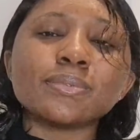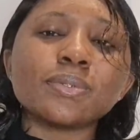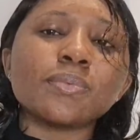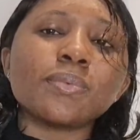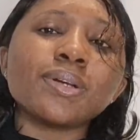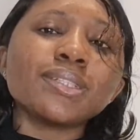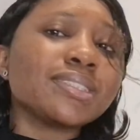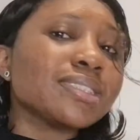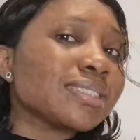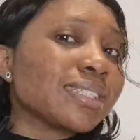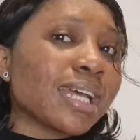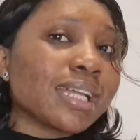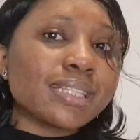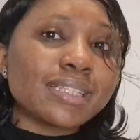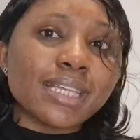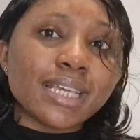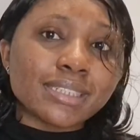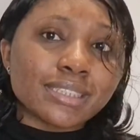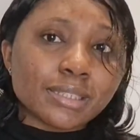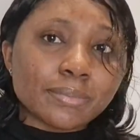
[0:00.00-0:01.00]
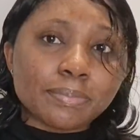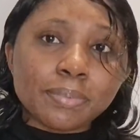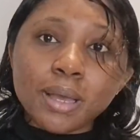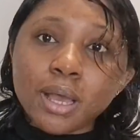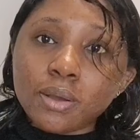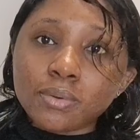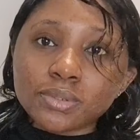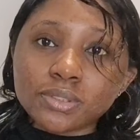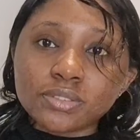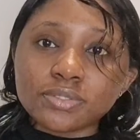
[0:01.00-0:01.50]
what is that 30
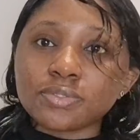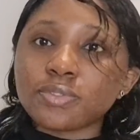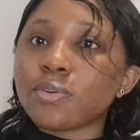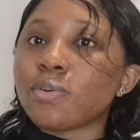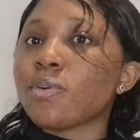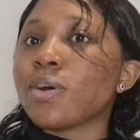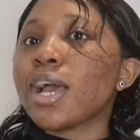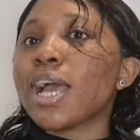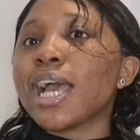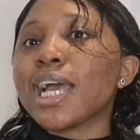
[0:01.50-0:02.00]
pounds for?